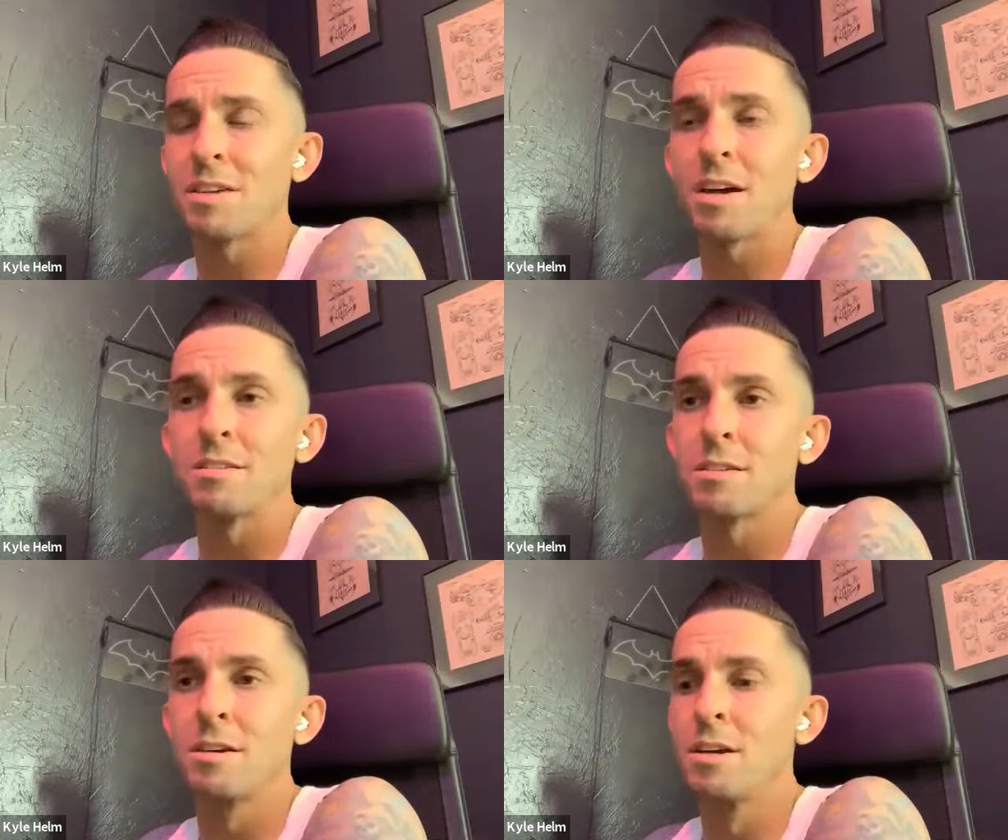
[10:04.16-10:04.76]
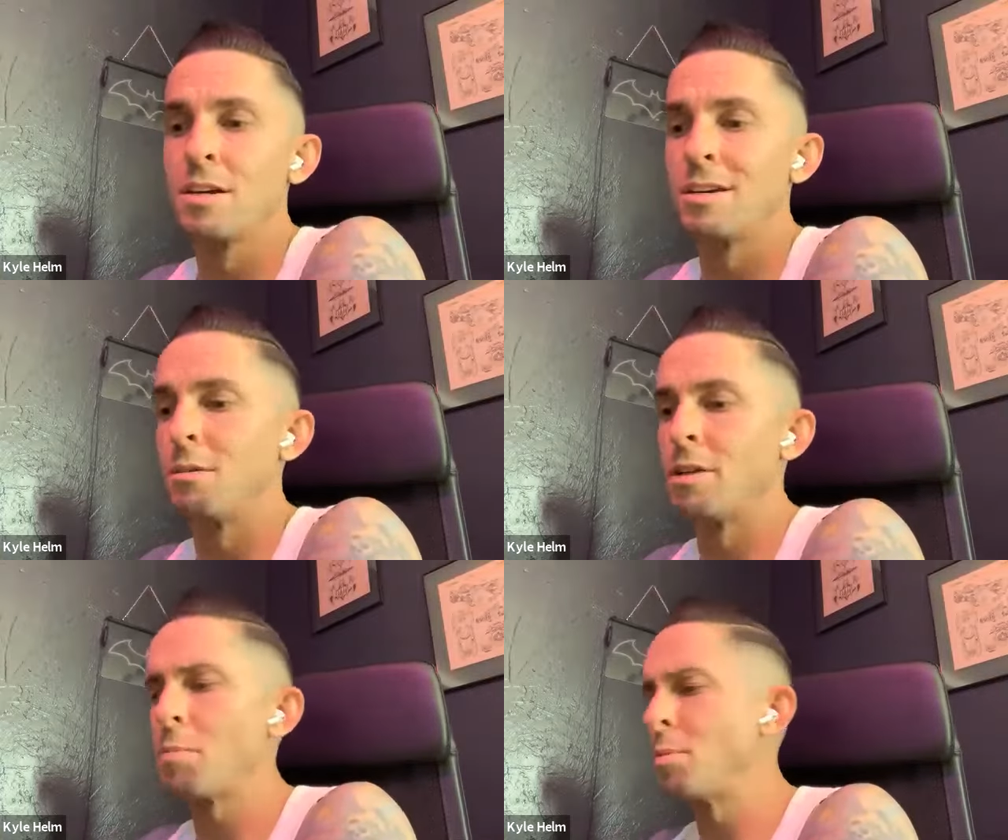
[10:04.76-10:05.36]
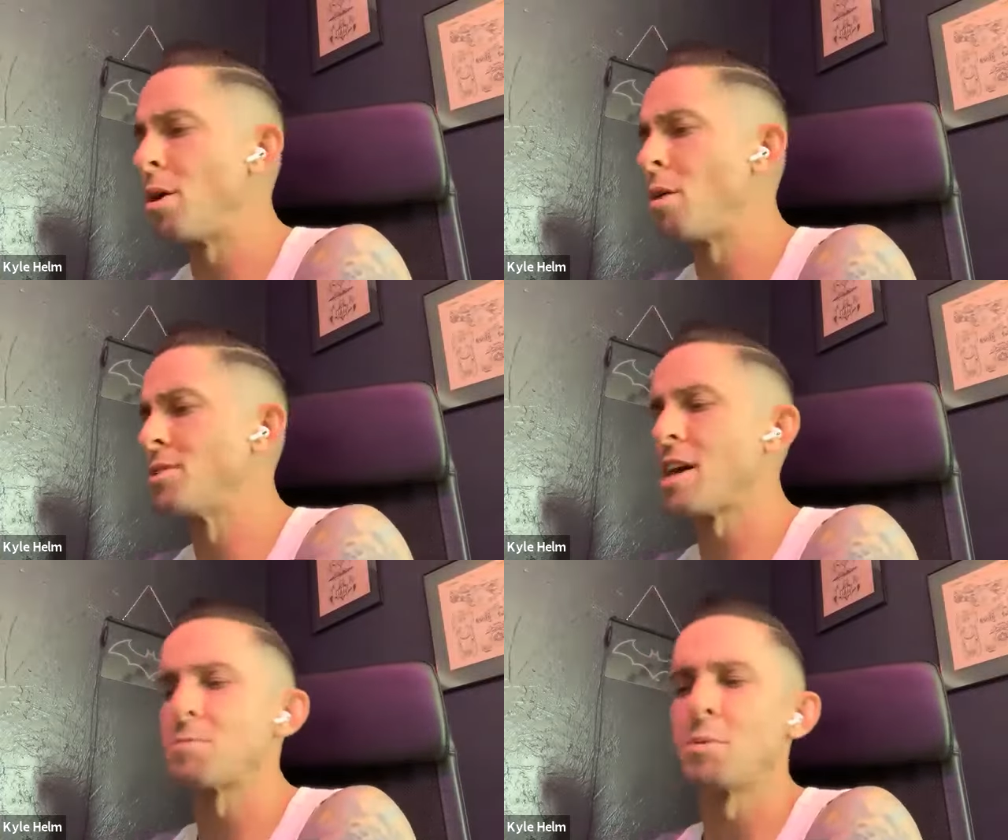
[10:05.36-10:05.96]
sense. You know, a lot of people always
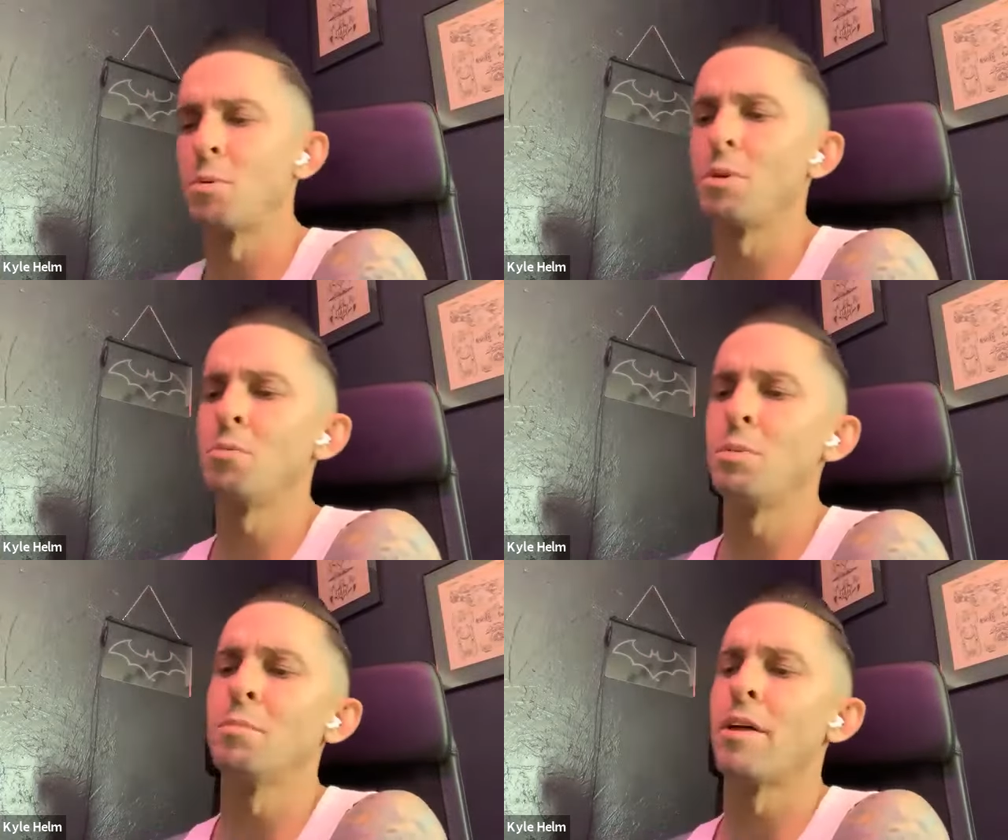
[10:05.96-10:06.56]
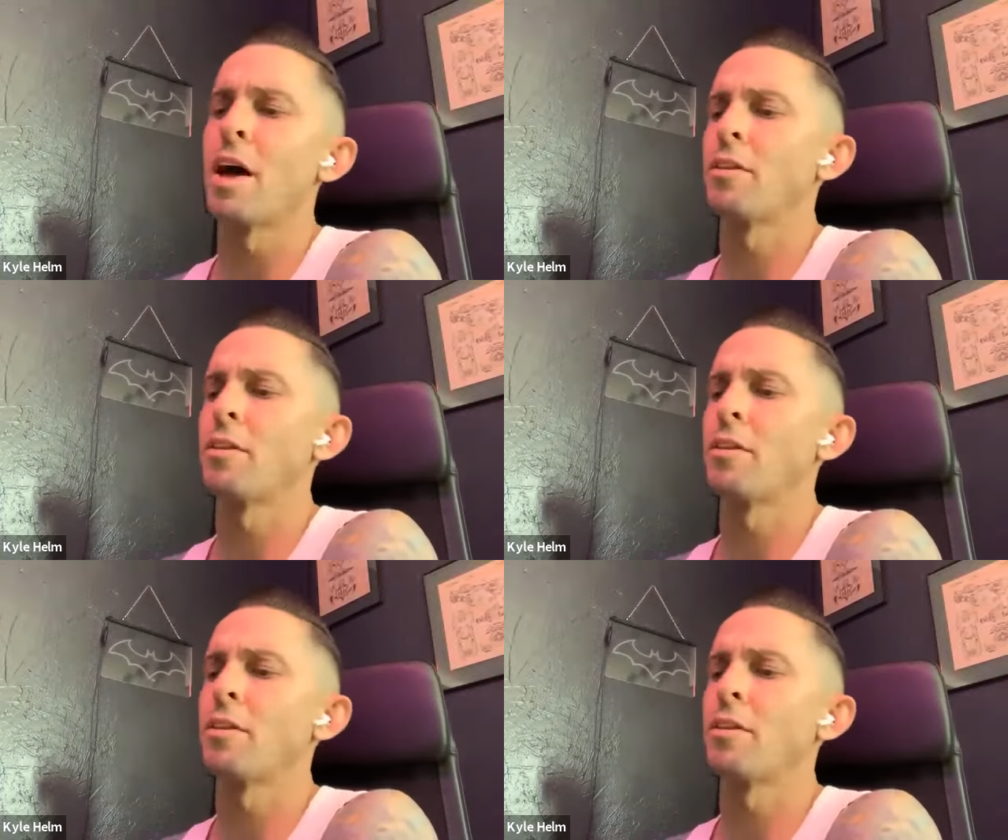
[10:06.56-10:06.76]
ask me, well, what do you mean by that?